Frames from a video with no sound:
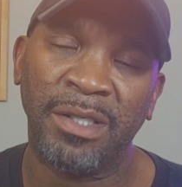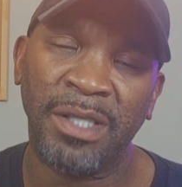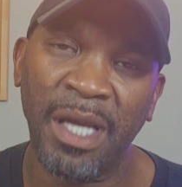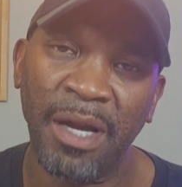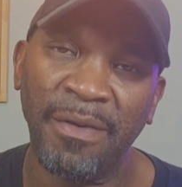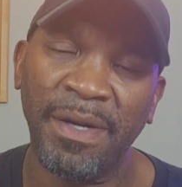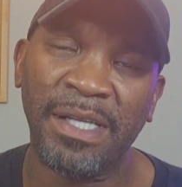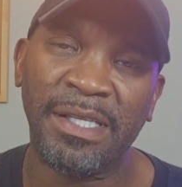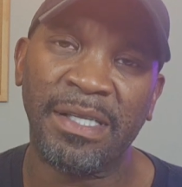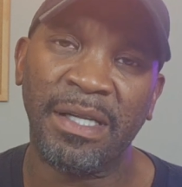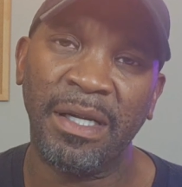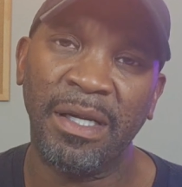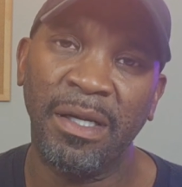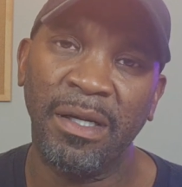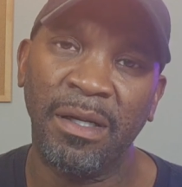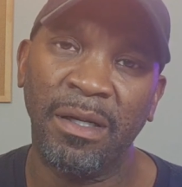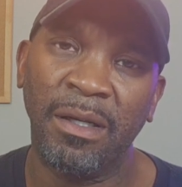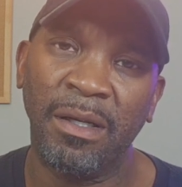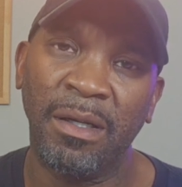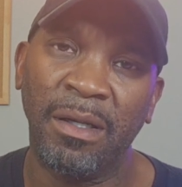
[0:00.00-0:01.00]

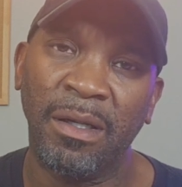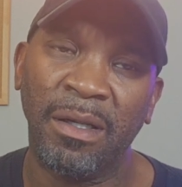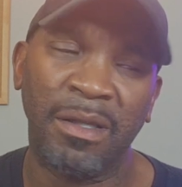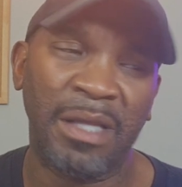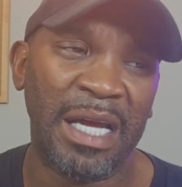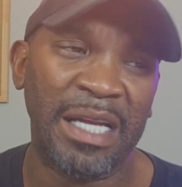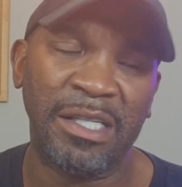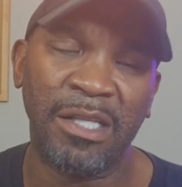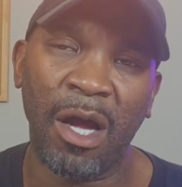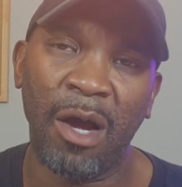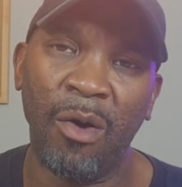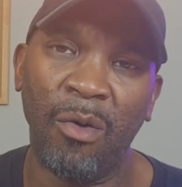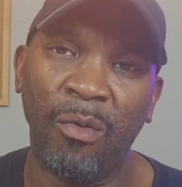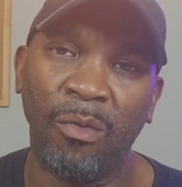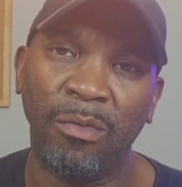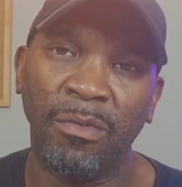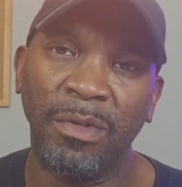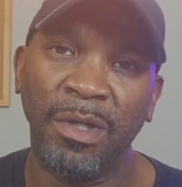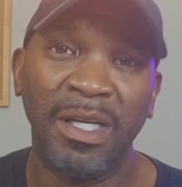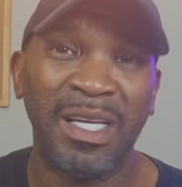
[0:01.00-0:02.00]
Seriously, they
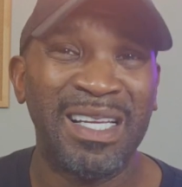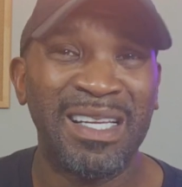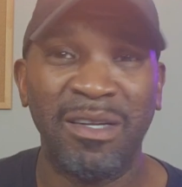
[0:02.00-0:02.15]
don't.